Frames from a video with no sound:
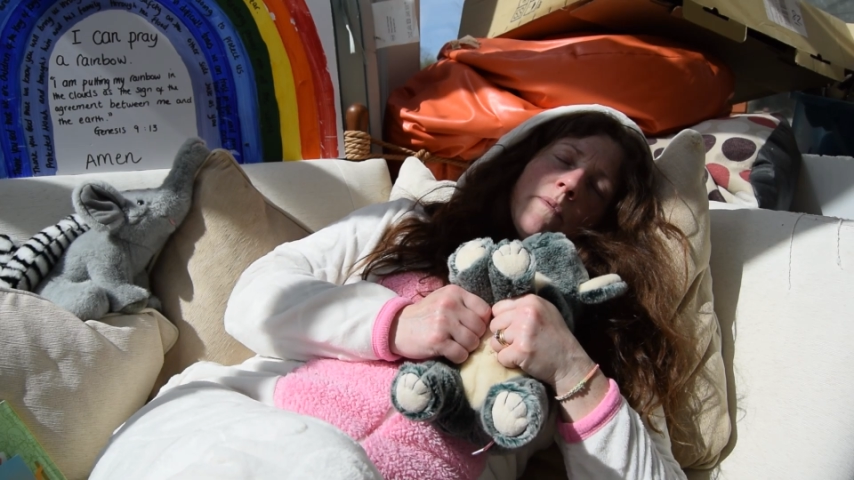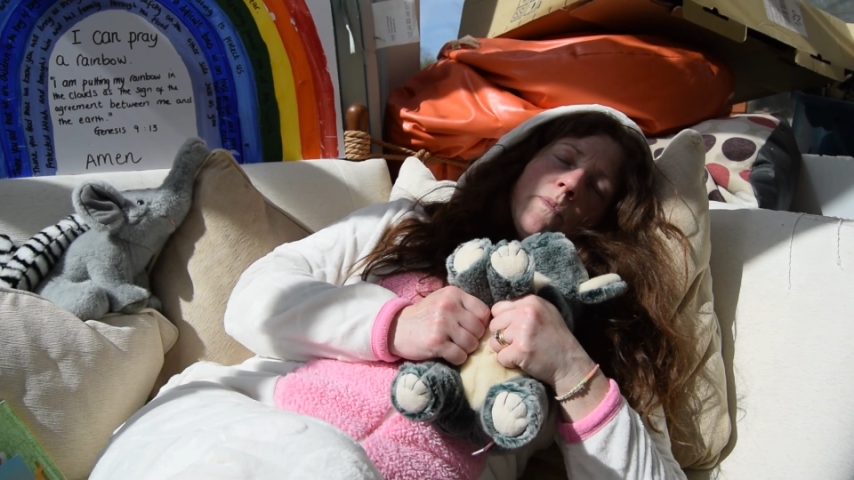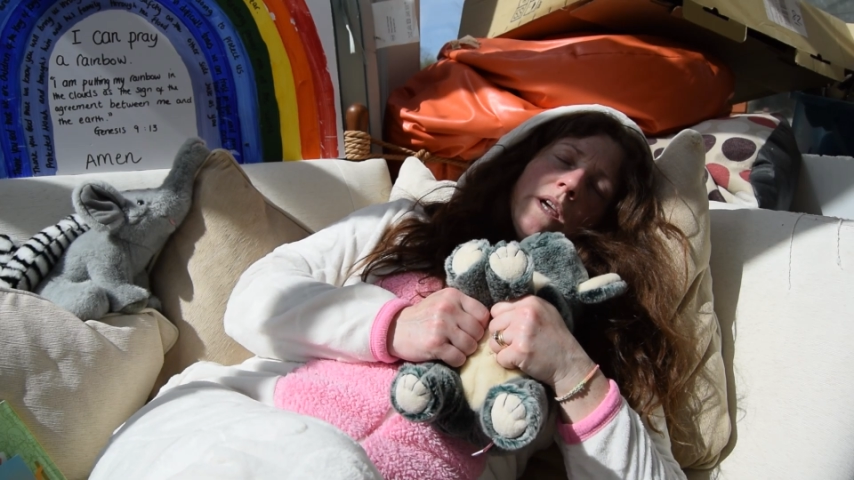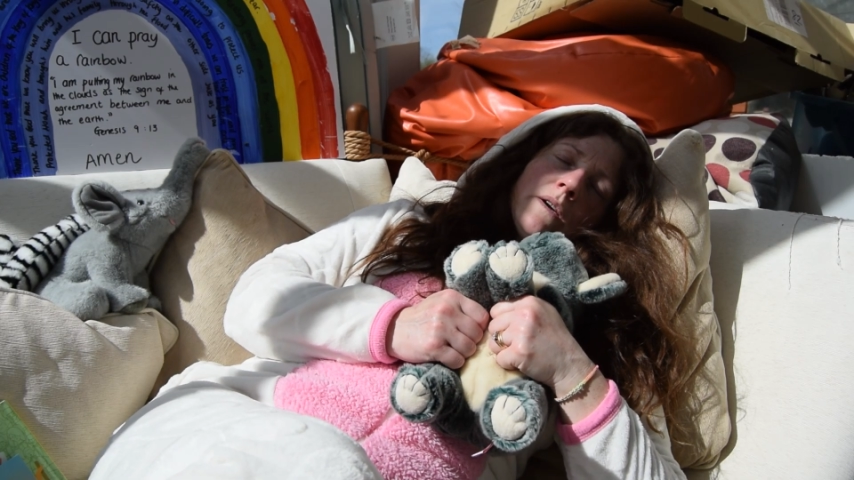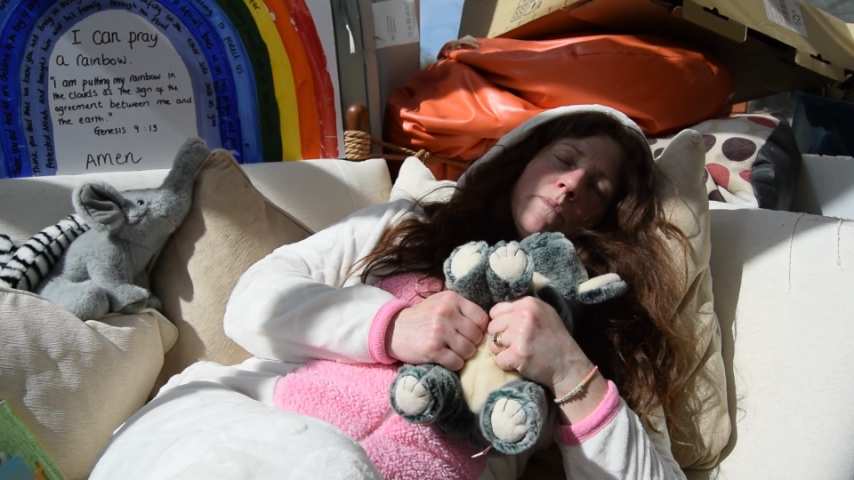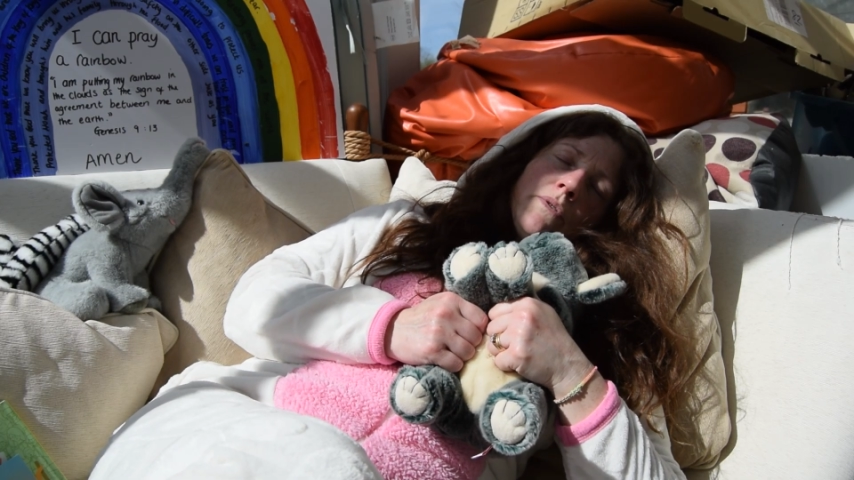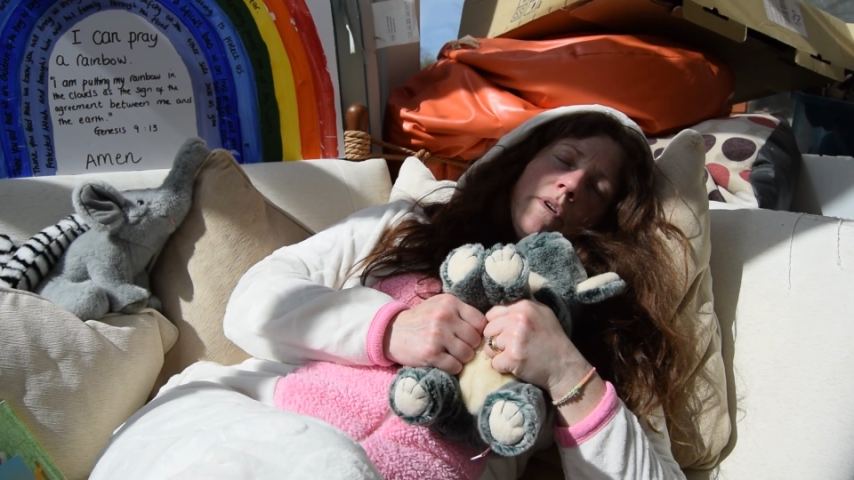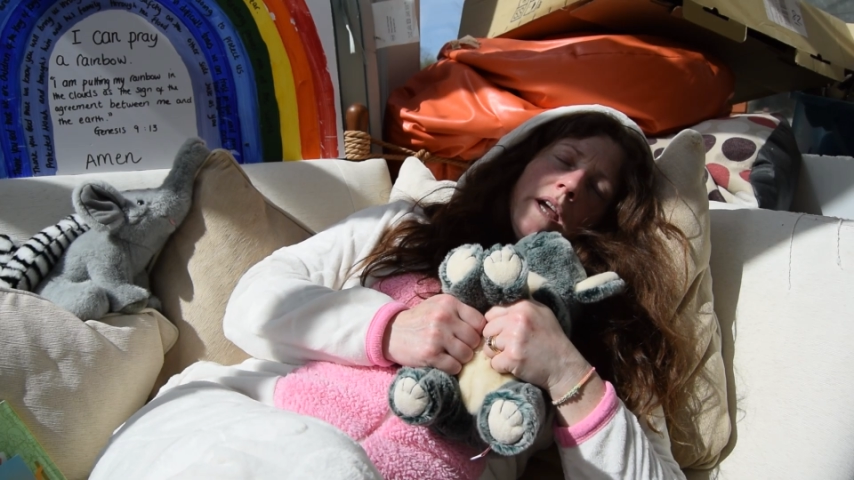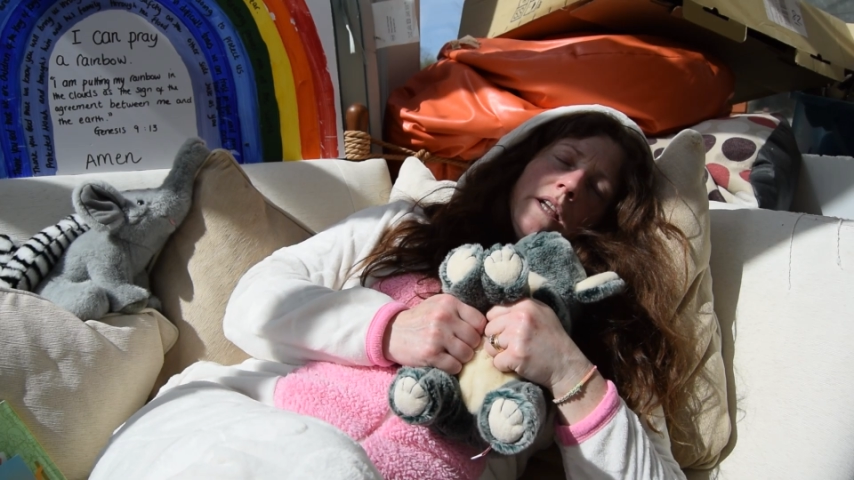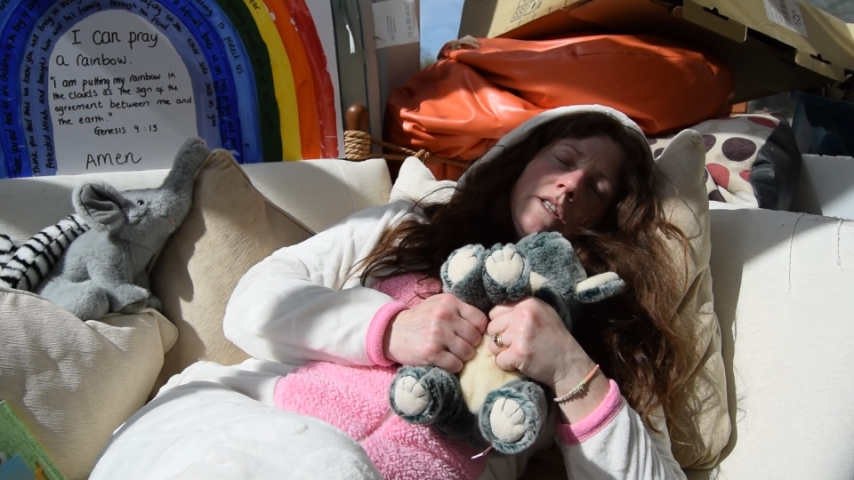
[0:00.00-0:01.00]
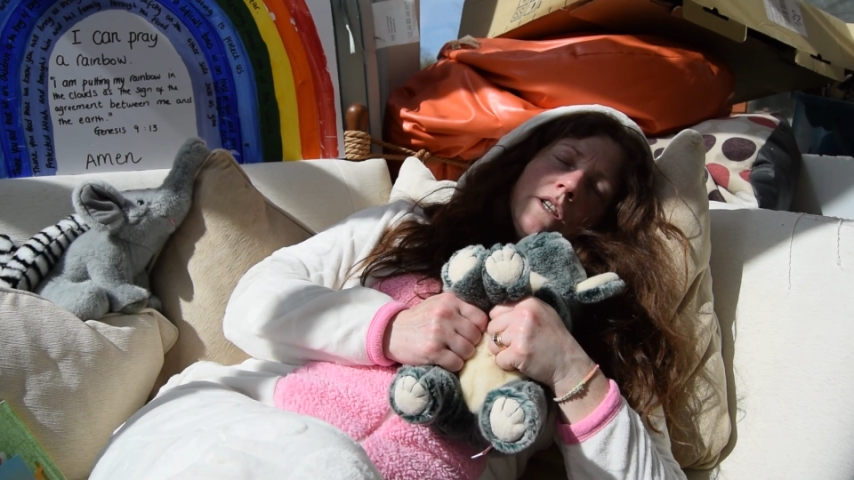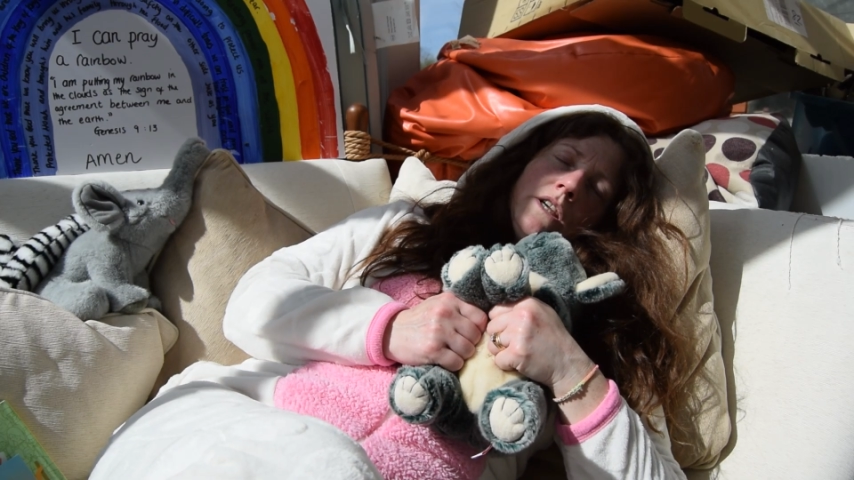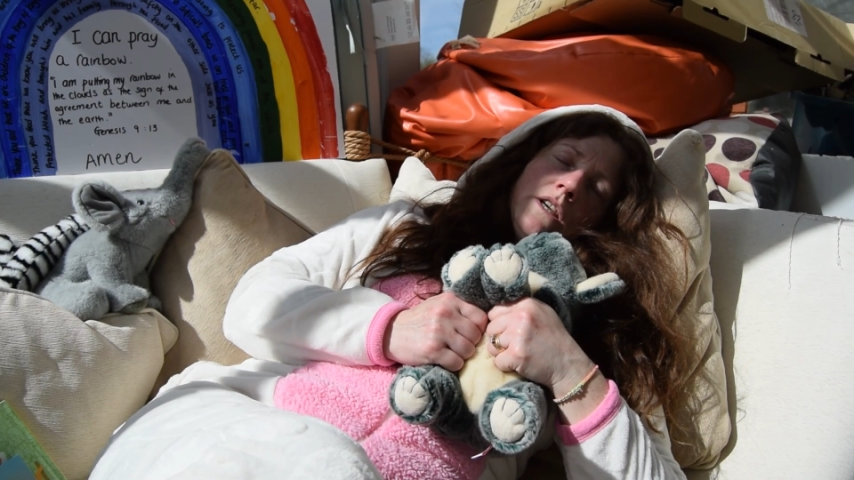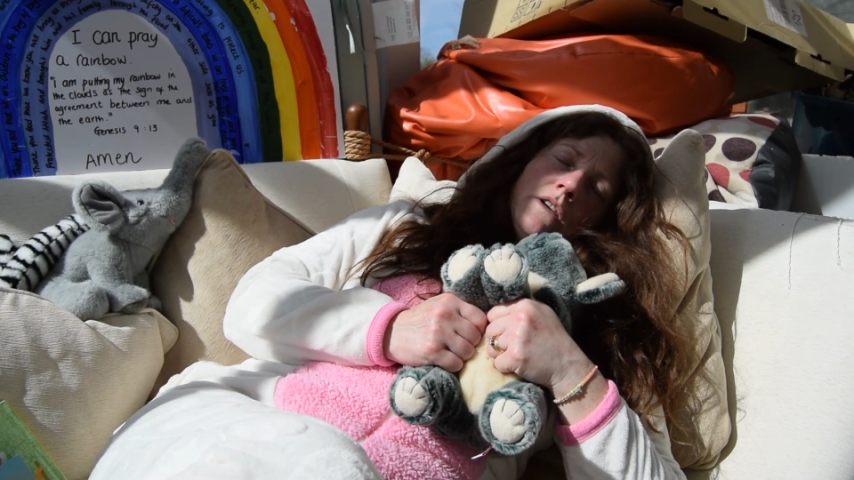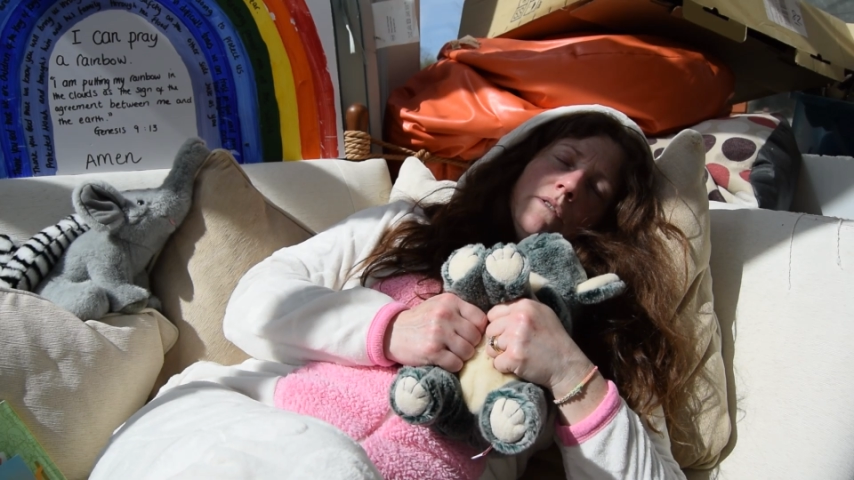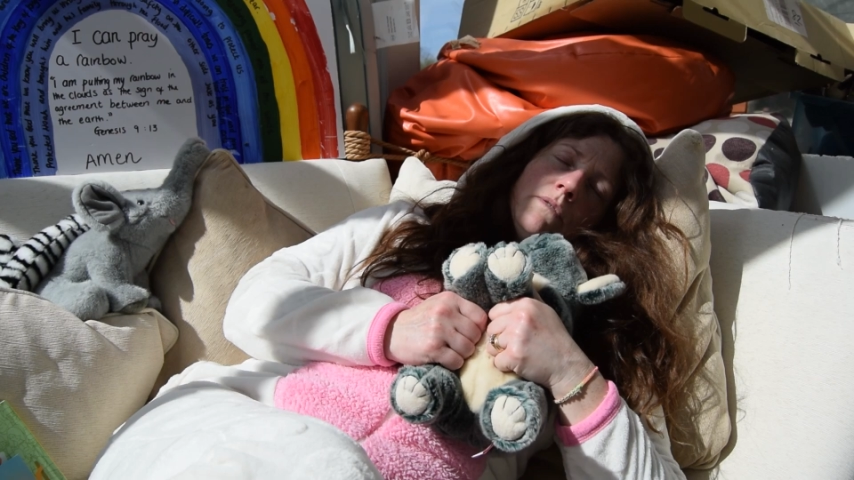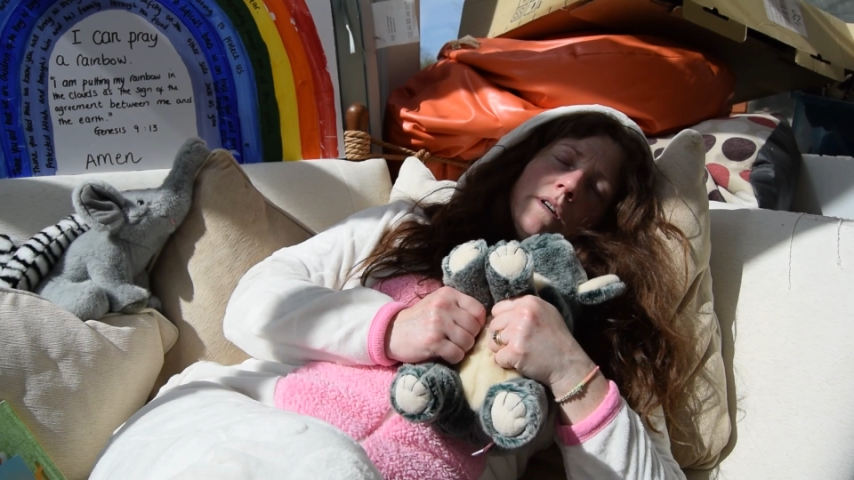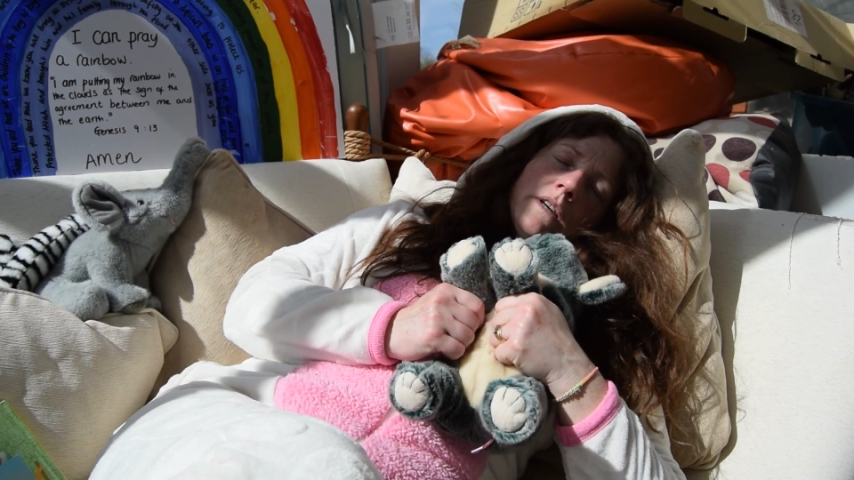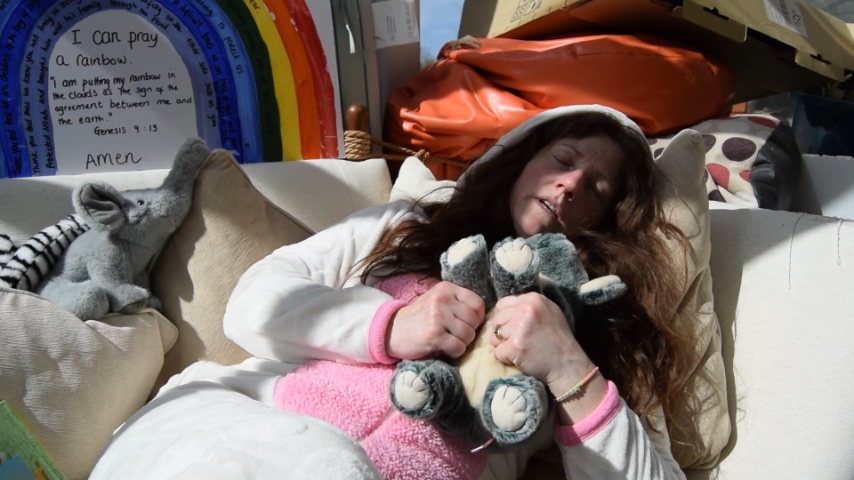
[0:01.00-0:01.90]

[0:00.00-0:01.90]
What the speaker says: we can pray to you